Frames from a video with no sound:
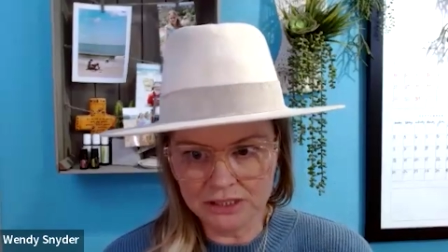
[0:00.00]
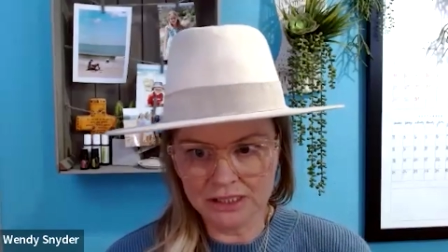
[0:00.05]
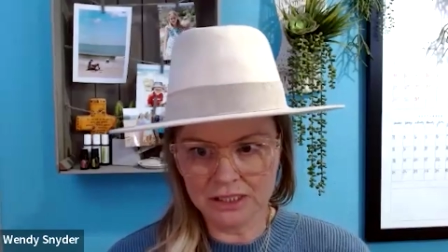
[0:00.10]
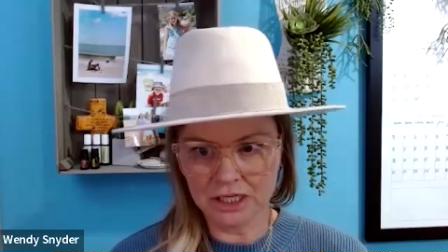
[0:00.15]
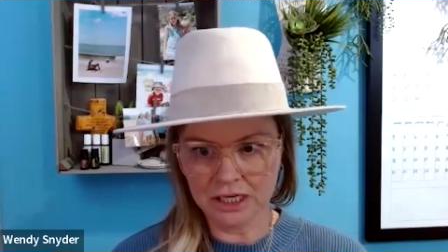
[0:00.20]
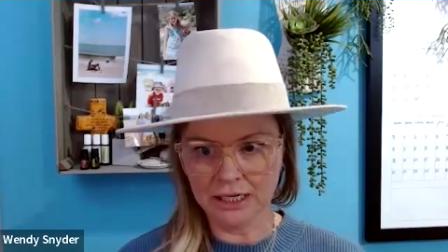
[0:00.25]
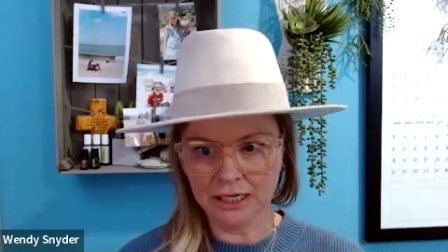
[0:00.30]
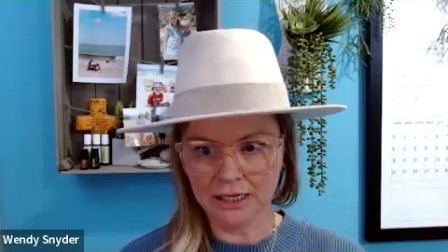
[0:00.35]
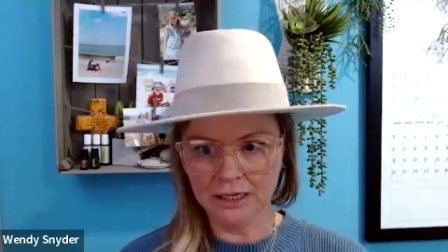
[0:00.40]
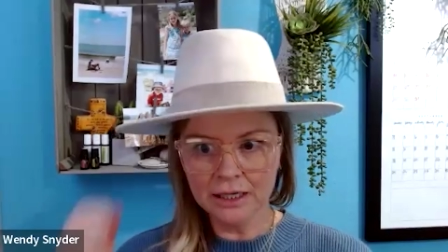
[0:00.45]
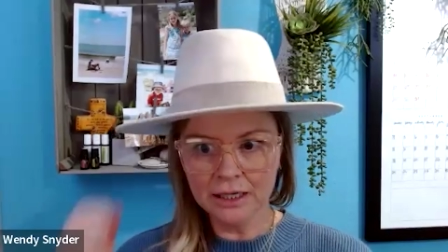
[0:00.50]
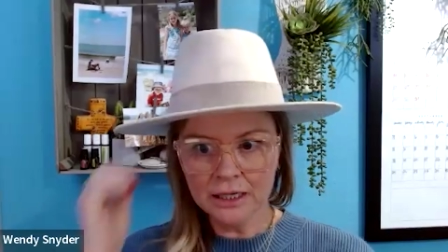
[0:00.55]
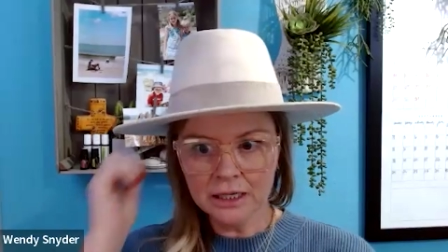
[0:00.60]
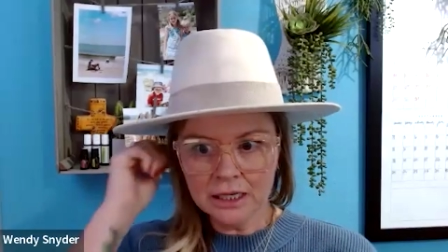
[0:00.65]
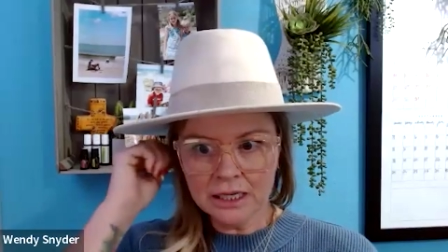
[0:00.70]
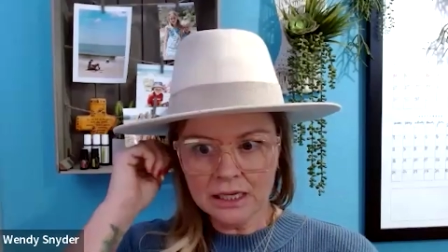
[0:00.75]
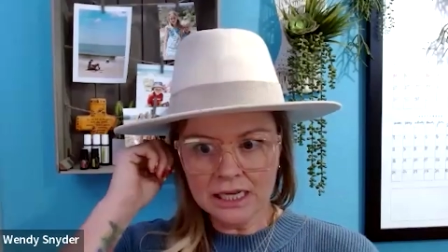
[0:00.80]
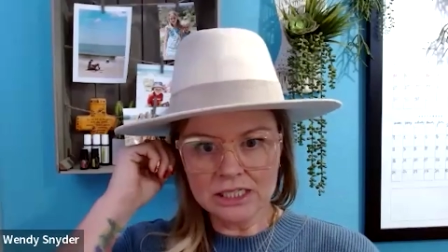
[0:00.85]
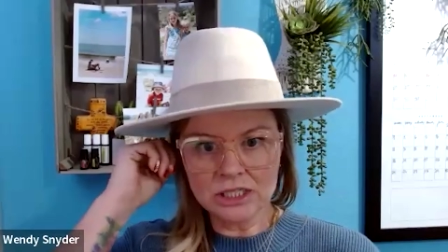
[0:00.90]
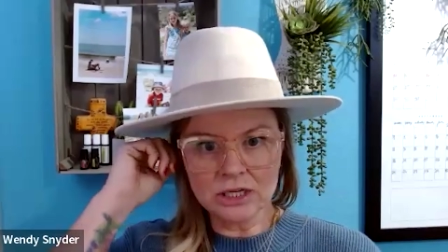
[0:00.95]
It's
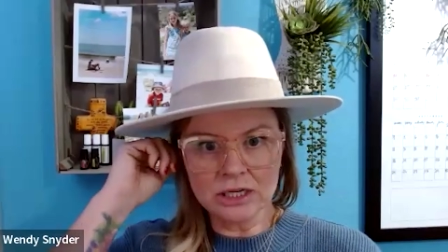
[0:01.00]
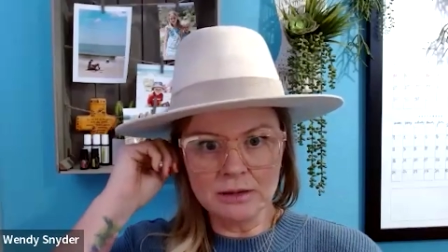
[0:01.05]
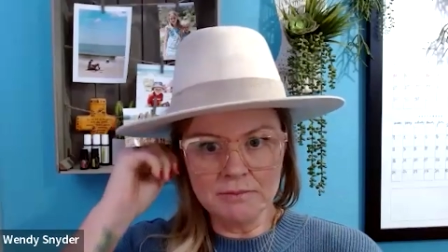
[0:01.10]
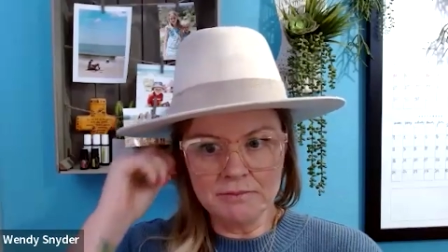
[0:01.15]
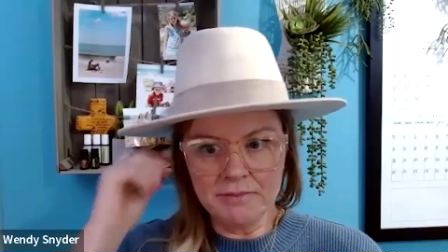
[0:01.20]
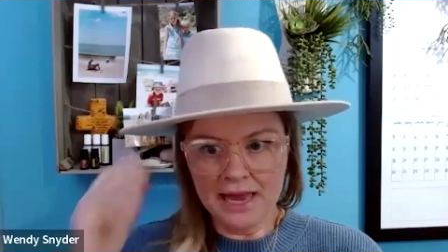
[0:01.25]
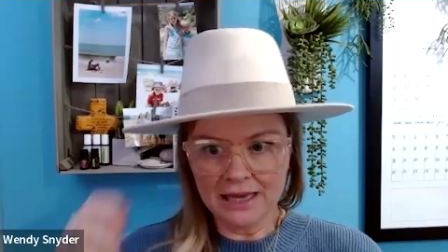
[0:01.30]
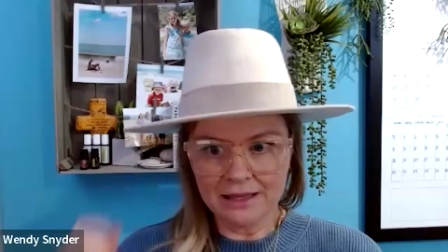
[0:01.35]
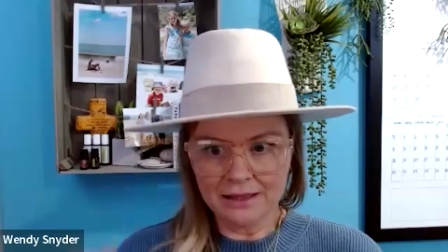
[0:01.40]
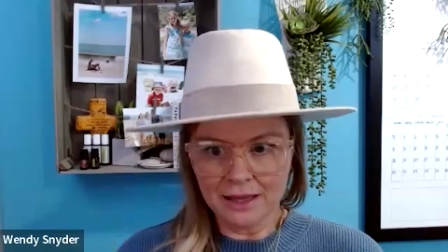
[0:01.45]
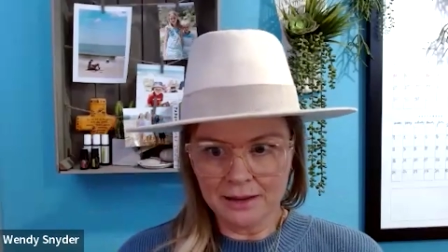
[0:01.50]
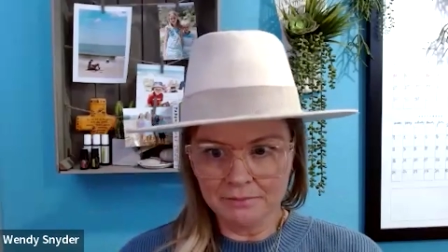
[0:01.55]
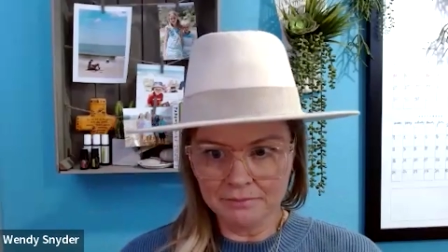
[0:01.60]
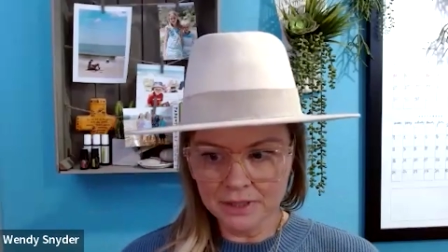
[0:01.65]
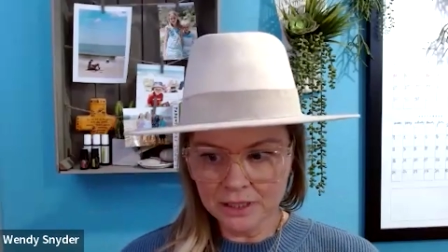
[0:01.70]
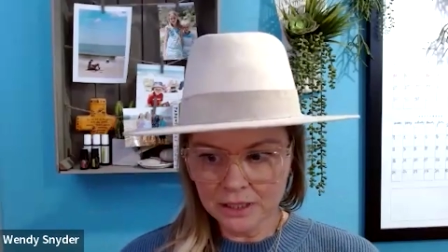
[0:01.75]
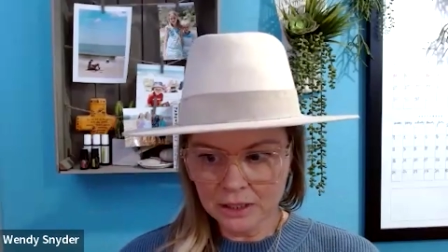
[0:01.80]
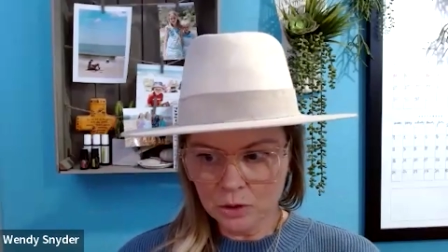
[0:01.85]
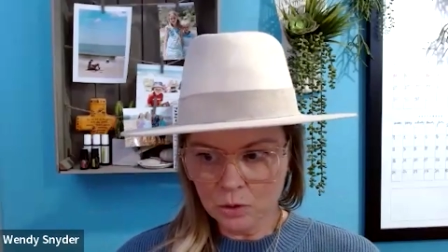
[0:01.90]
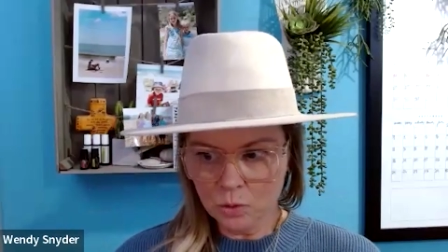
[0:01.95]
gonna make
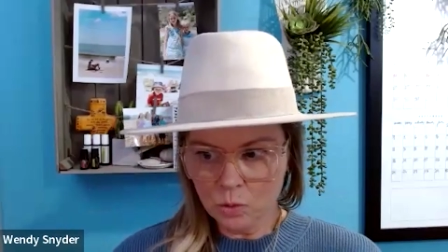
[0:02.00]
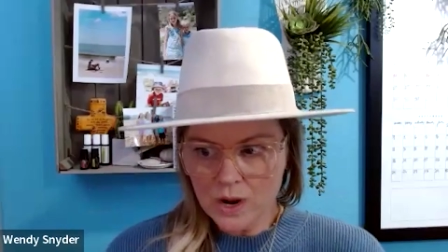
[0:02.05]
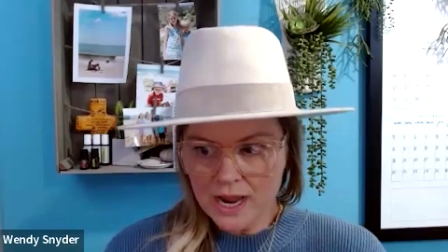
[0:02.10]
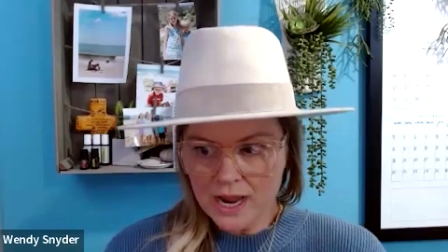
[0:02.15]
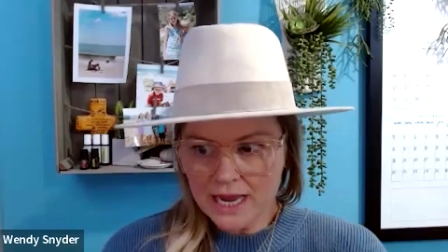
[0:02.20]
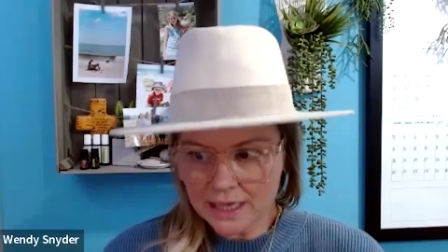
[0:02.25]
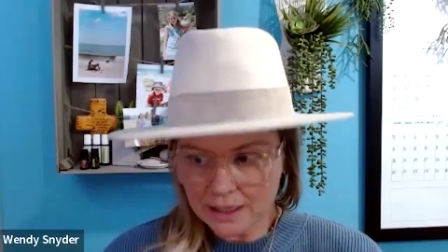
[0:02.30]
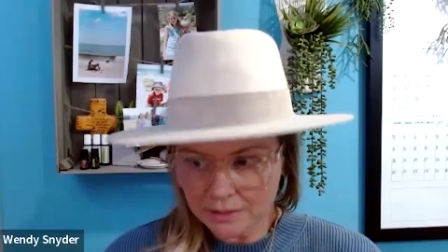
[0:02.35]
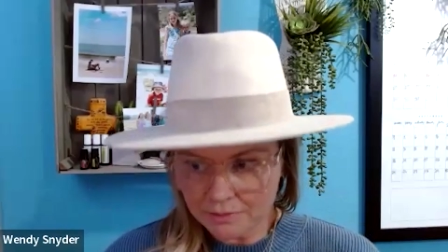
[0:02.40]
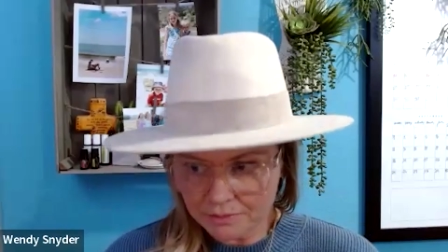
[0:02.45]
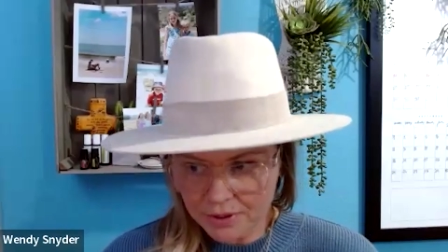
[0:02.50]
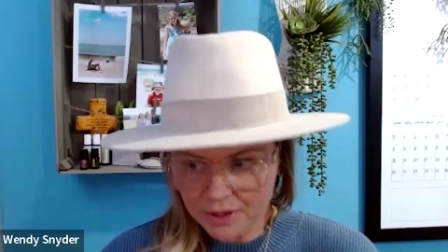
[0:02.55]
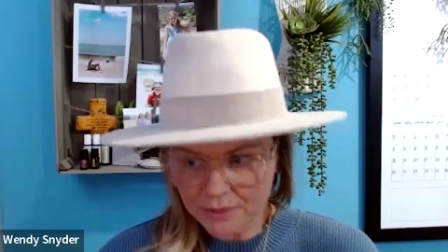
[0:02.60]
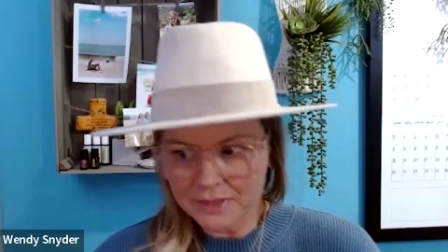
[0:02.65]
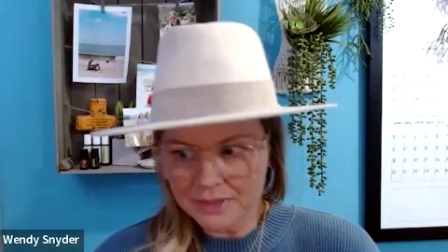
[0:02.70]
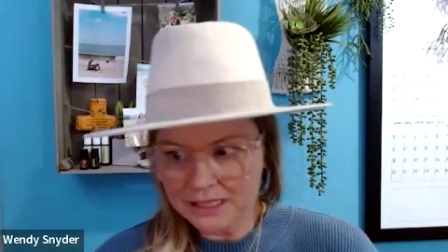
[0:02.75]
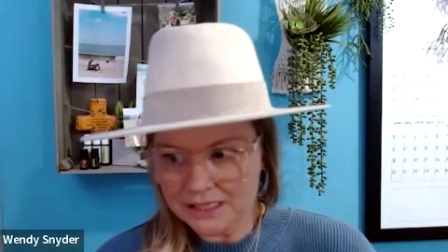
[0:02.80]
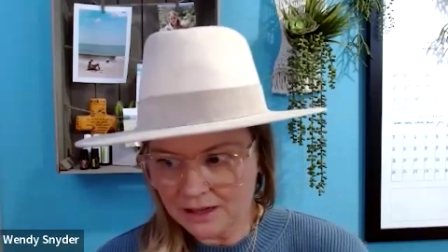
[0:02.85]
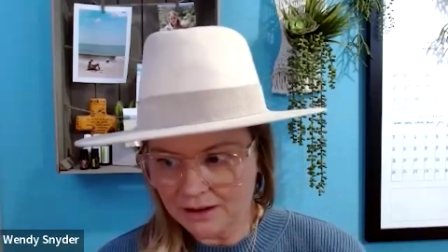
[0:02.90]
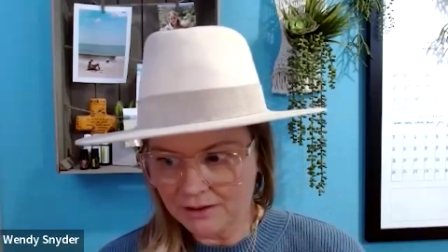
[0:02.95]
them weak and
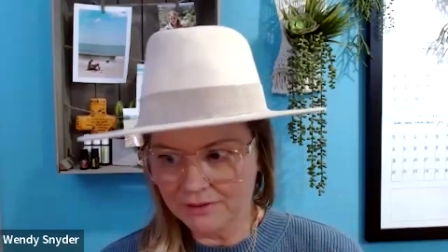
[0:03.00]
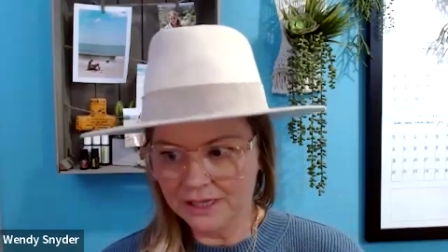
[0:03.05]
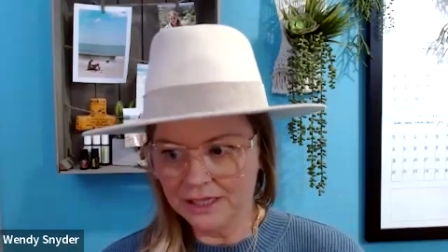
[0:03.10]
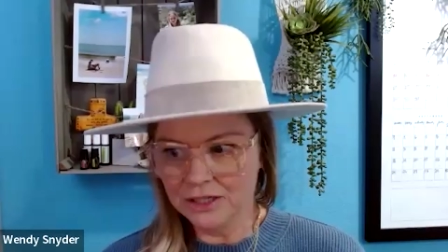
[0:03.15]
permissive.